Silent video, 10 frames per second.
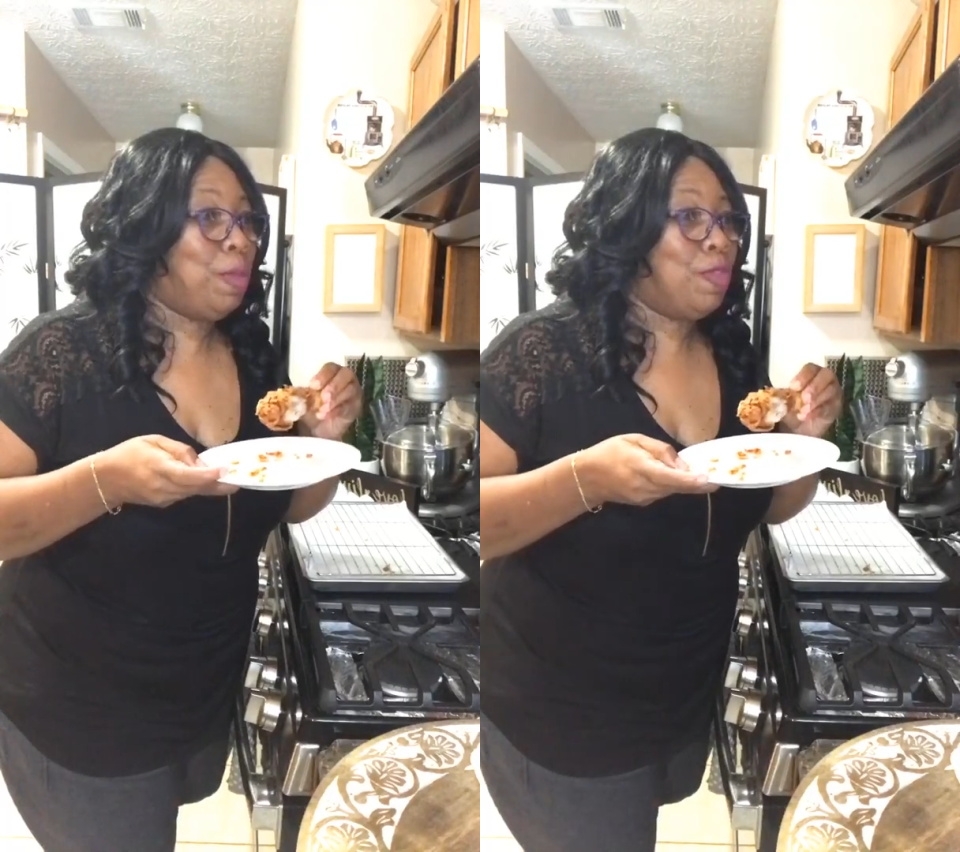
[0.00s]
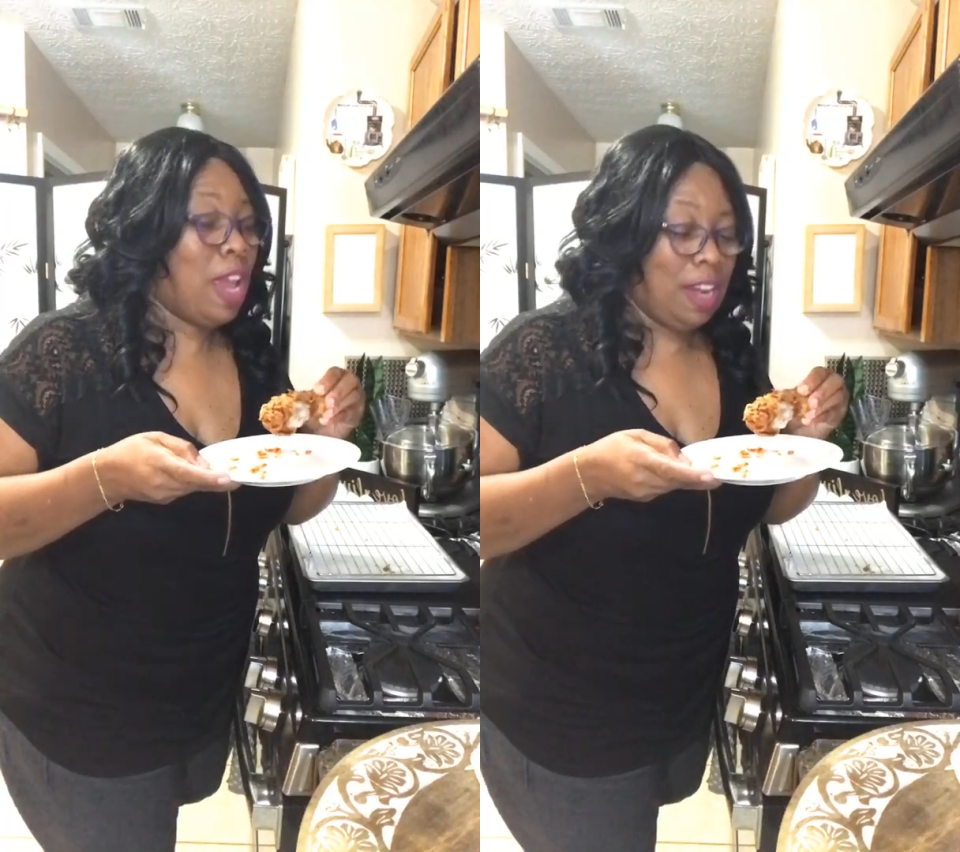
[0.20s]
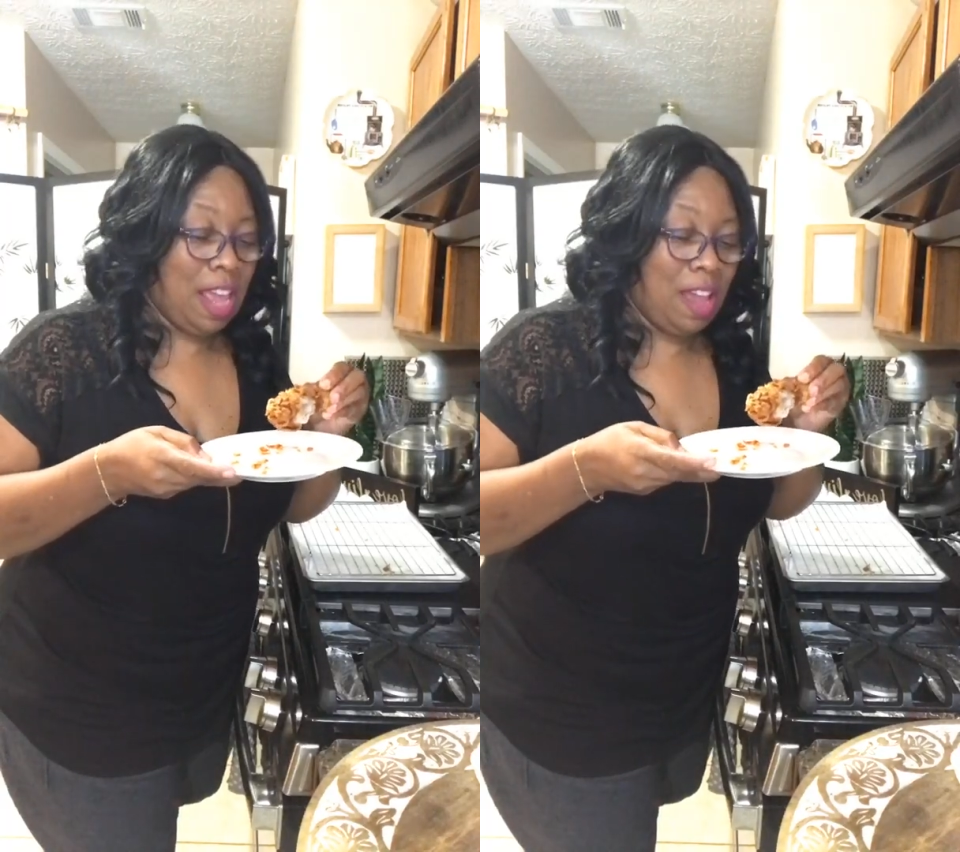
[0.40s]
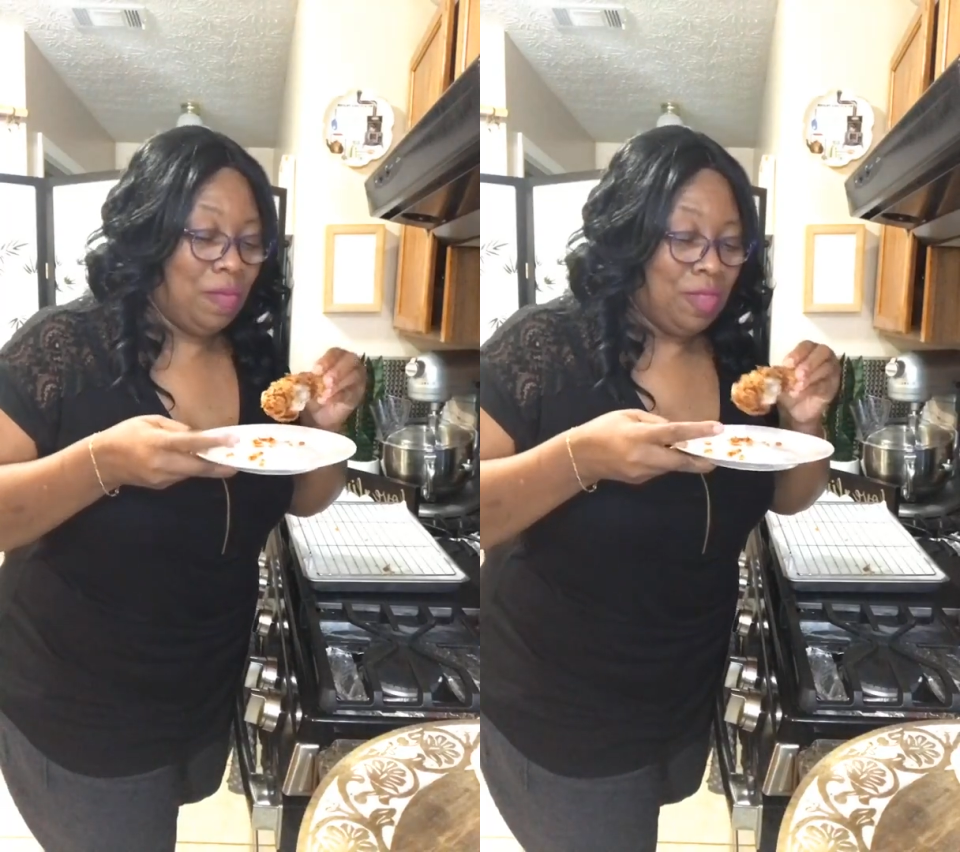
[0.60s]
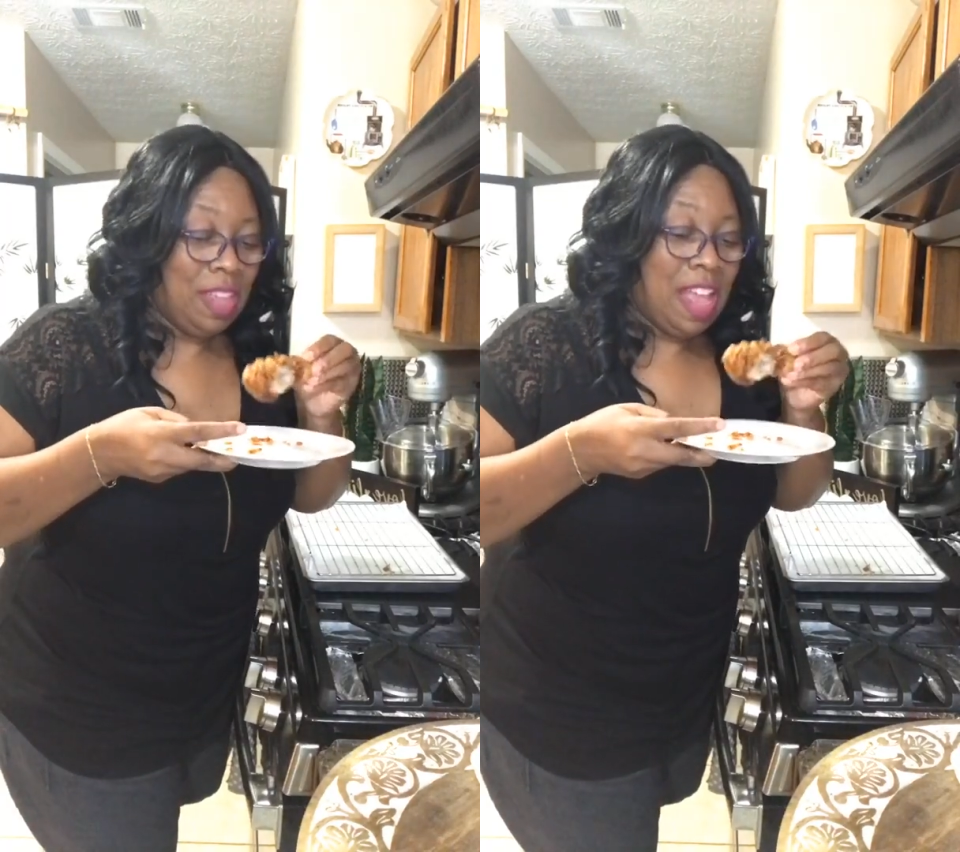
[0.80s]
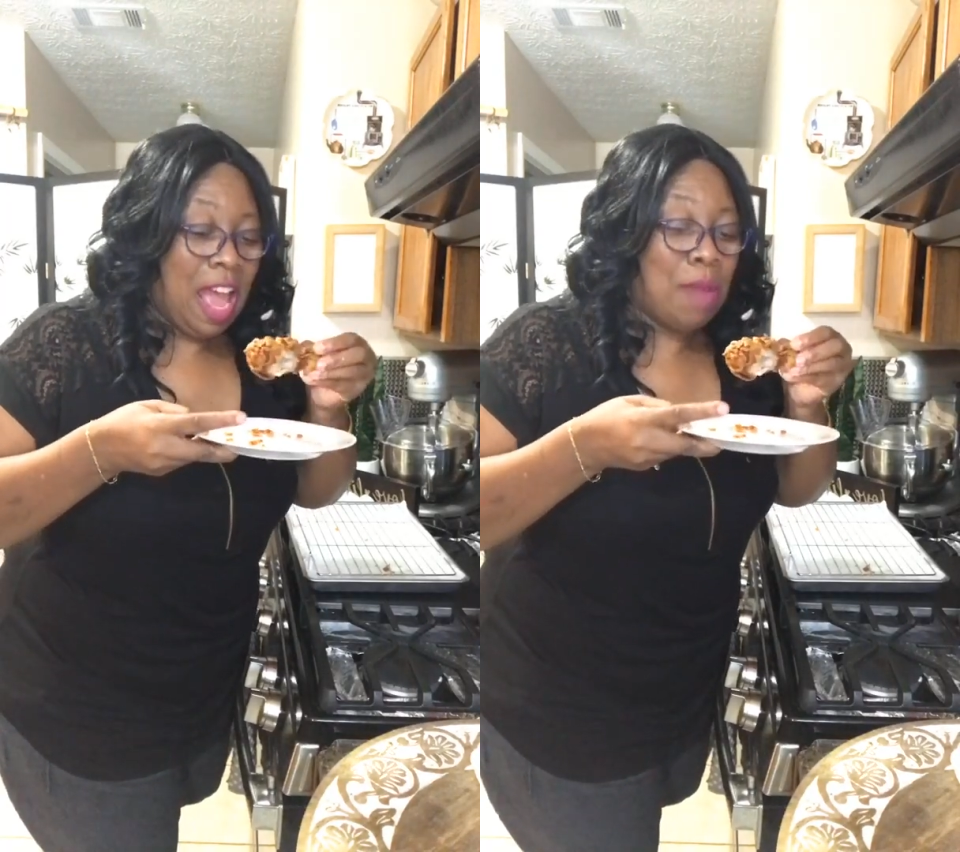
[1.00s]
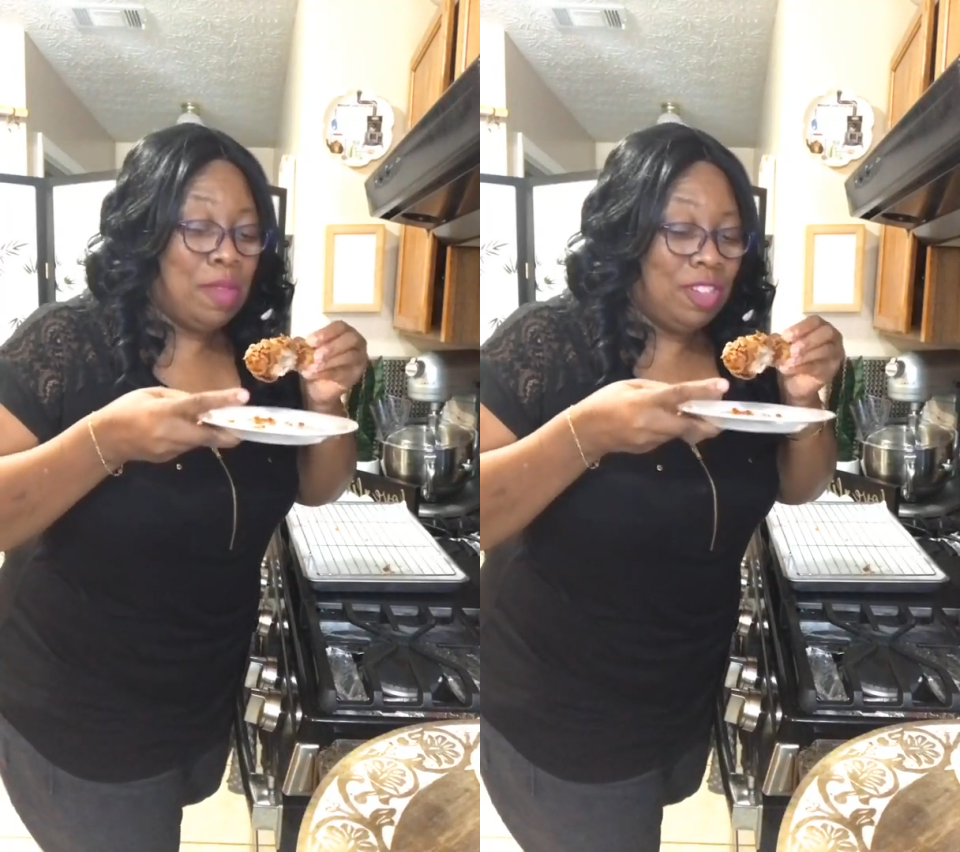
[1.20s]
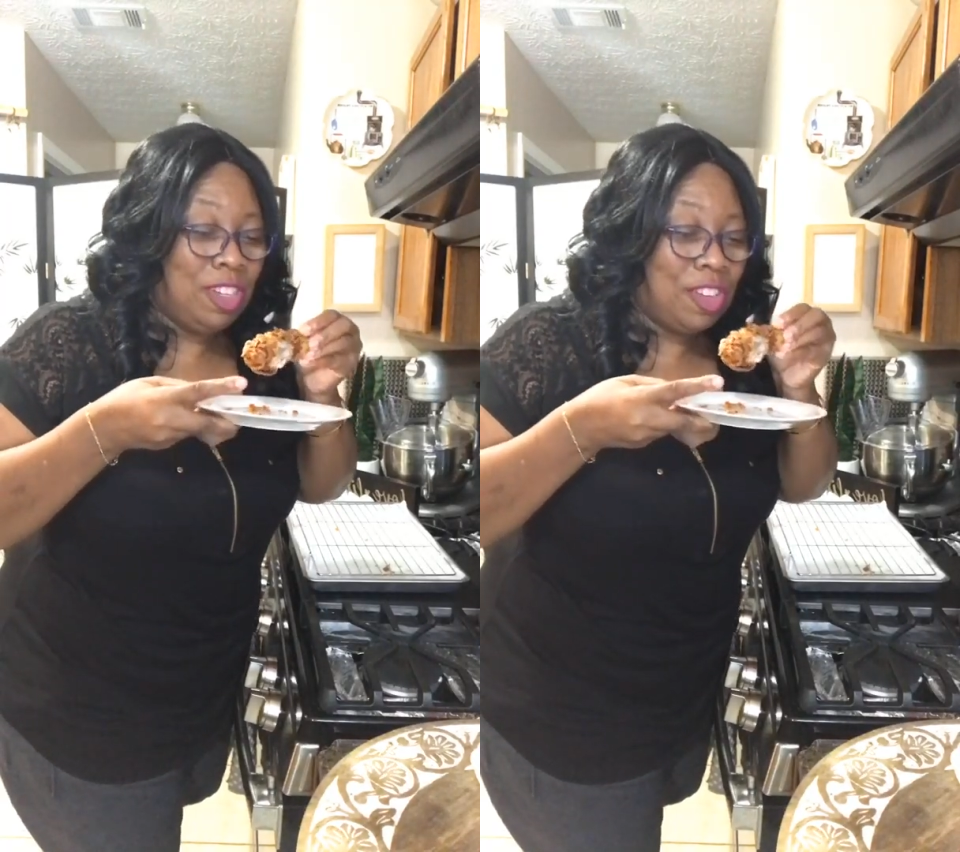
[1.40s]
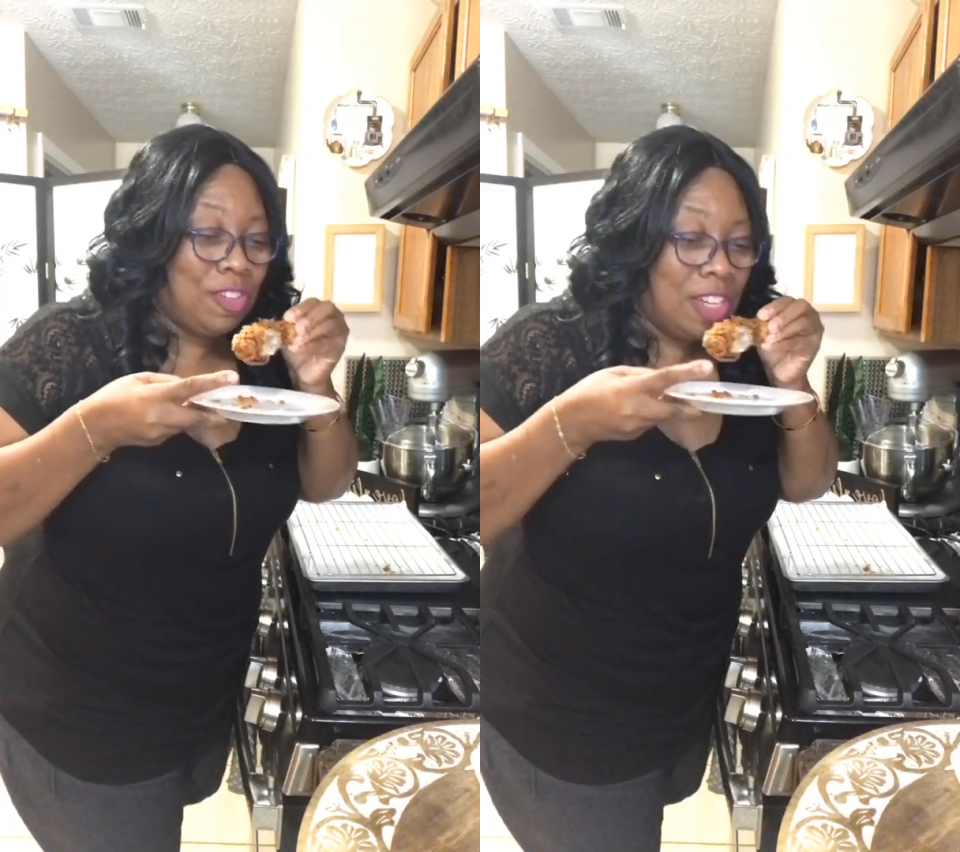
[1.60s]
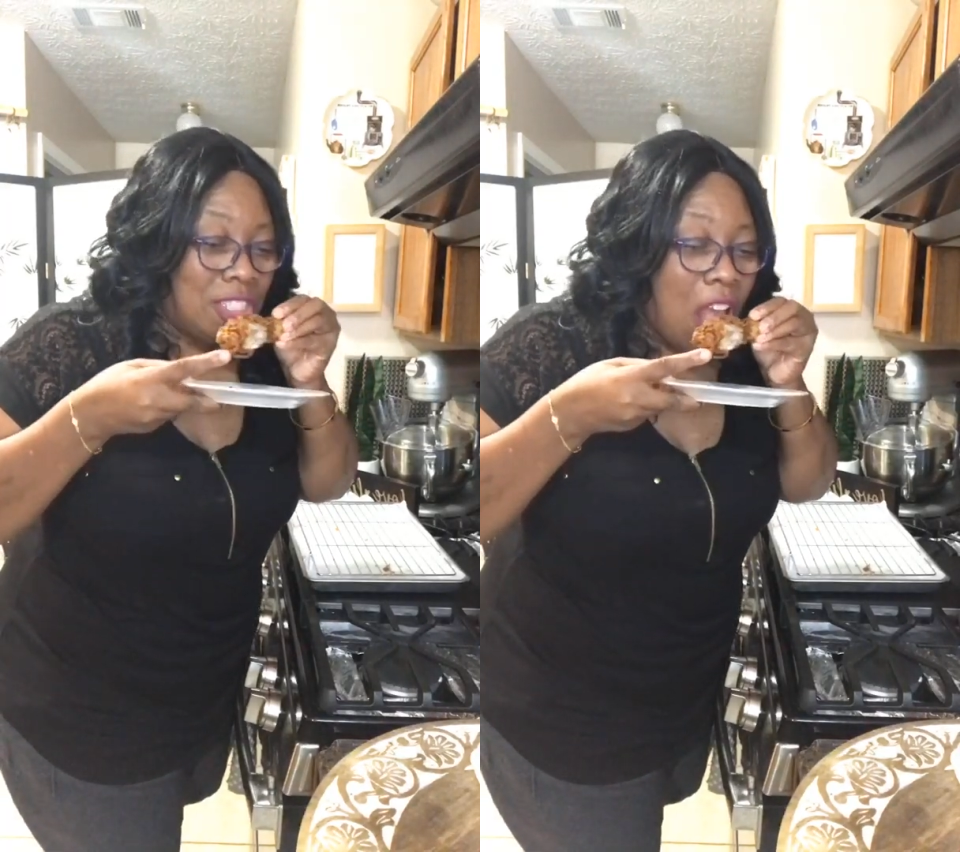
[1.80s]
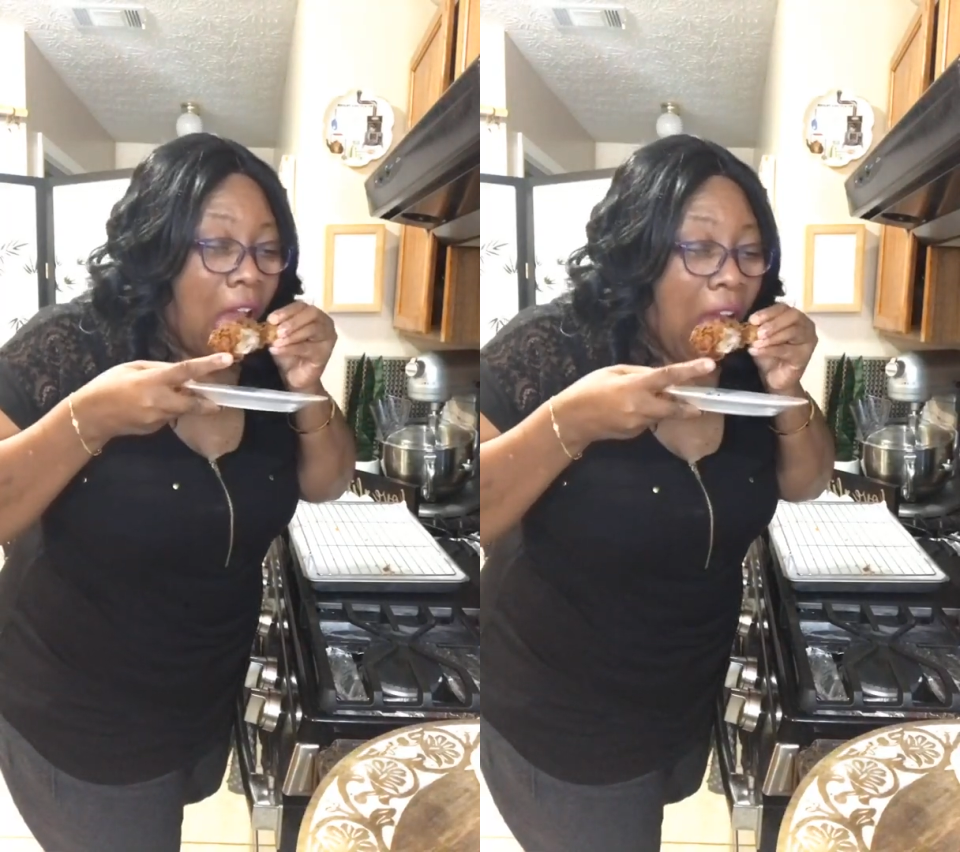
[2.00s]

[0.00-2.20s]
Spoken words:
But right now, I'm into the crunch.